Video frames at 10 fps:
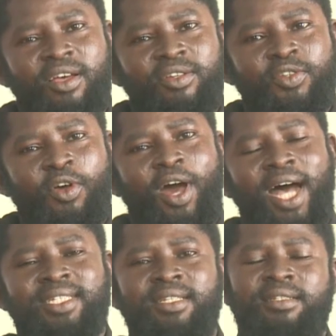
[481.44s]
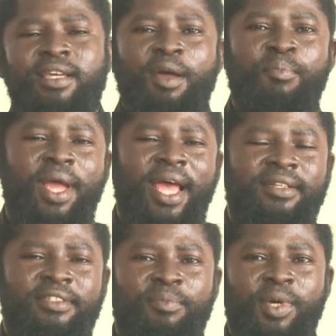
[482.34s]
So as he tell
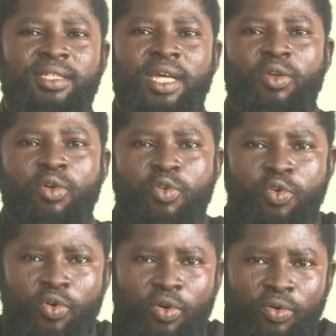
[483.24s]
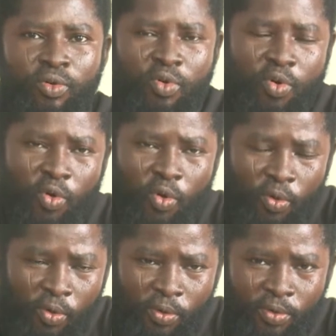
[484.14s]
men, say make them no look, look,
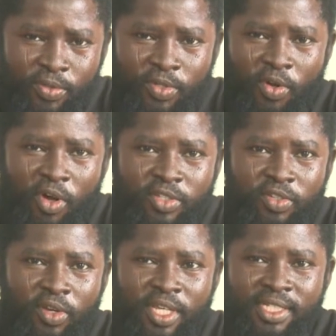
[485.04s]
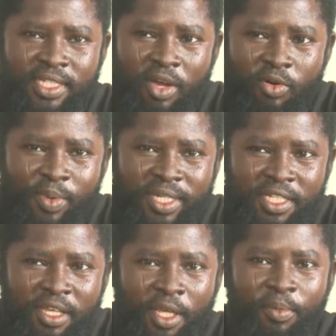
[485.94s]
look, look. So also he tell women,
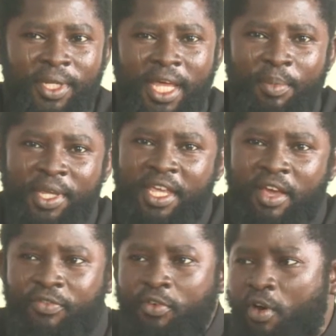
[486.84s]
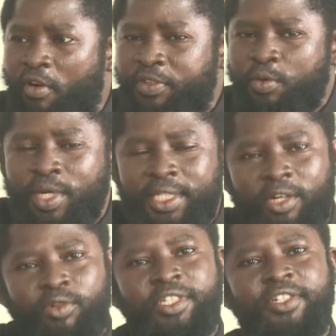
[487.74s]
say, may they be careful of the way they
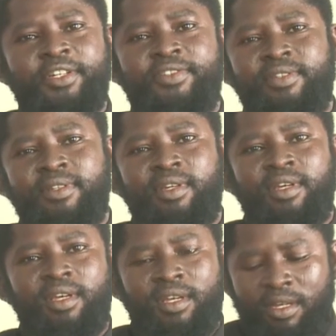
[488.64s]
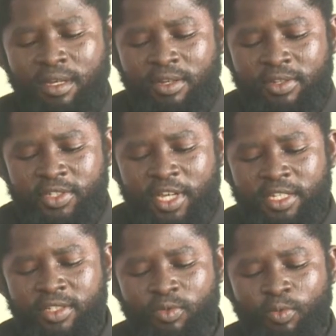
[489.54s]
would dress. He
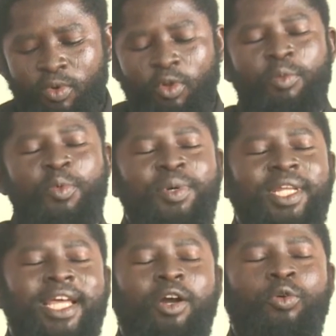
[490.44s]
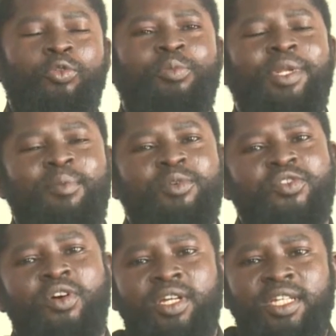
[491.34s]
says, "Kul mu'minina yaghuddu min
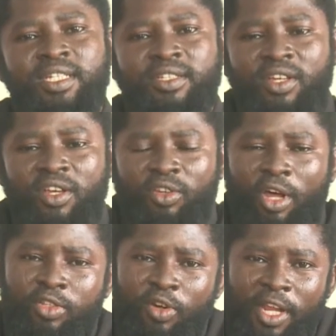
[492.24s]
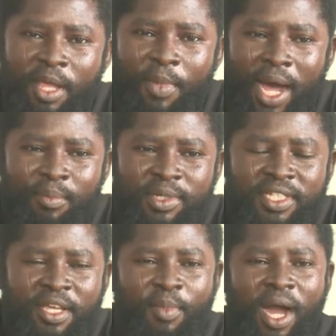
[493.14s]
absarihin." Not only man, he
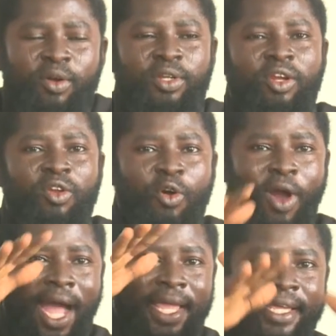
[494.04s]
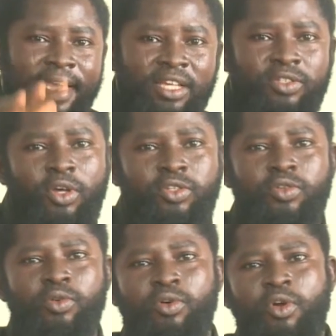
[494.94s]
say man go they lower in gaze
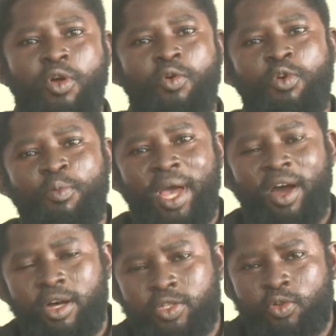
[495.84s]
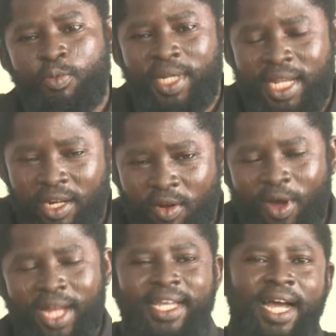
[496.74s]
also. Women also may they
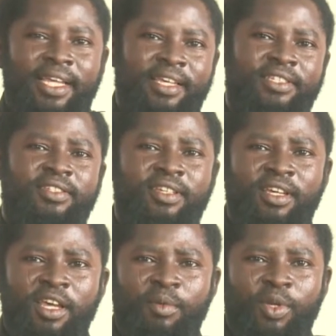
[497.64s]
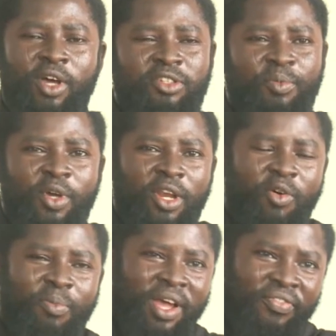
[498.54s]
lower their gaze. Because not be only
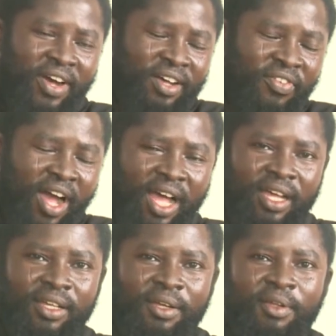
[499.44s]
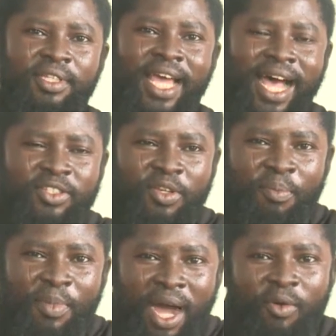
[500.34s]
woman far and far. There are
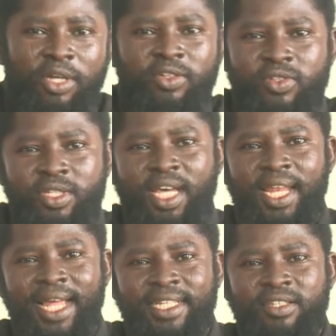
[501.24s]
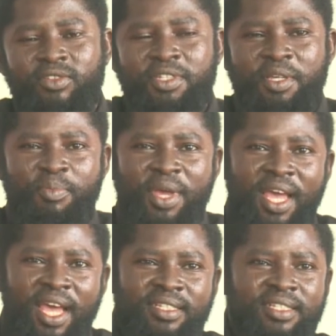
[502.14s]
some man, when you see them like this, you see,
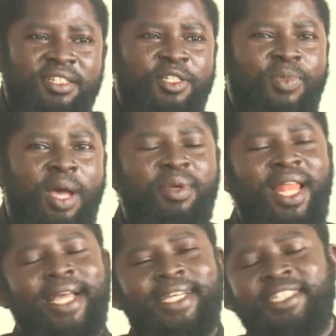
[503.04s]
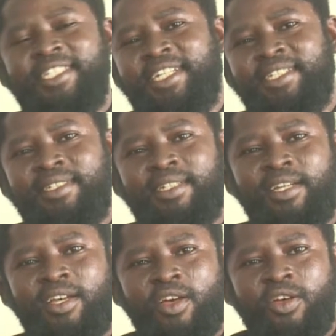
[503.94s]
man, see this man be like angel.
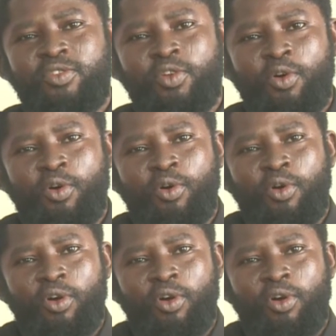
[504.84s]
So,